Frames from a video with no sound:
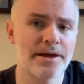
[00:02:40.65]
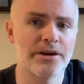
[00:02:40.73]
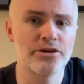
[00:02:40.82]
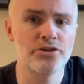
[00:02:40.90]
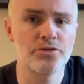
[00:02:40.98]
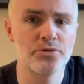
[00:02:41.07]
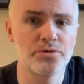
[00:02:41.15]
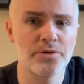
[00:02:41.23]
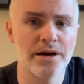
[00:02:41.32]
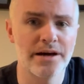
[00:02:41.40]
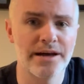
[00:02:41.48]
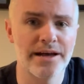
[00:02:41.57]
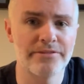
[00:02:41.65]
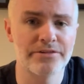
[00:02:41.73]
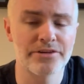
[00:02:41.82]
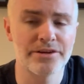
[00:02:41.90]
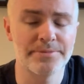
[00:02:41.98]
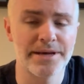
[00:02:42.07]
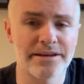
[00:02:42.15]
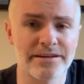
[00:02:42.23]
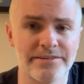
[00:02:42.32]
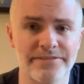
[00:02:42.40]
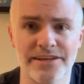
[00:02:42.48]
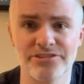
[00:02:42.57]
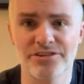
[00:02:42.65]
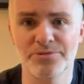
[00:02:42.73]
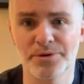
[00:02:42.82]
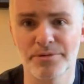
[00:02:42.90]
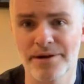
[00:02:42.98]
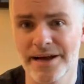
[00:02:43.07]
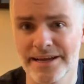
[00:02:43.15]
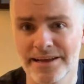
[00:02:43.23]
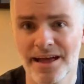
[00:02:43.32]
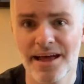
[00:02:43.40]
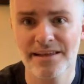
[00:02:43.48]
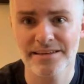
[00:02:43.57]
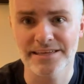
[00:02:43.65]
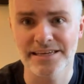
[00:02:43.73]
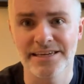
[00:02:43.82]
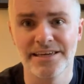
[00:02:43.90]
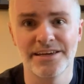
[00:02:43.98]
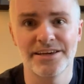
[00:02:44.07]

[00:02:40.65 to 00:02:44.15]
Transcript: are you ever going to be at a convention where Ryan Ottley